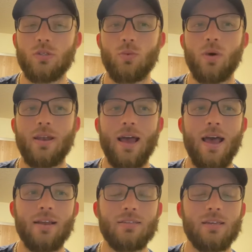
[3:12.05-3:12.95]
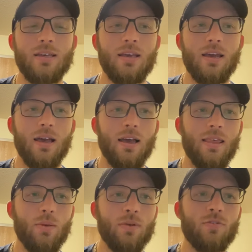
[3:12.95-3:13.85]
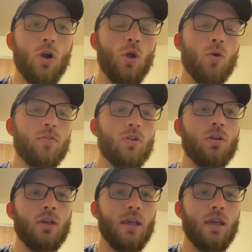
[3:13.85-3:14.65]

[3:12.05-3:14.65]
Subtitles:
and whatnot that we've gone over.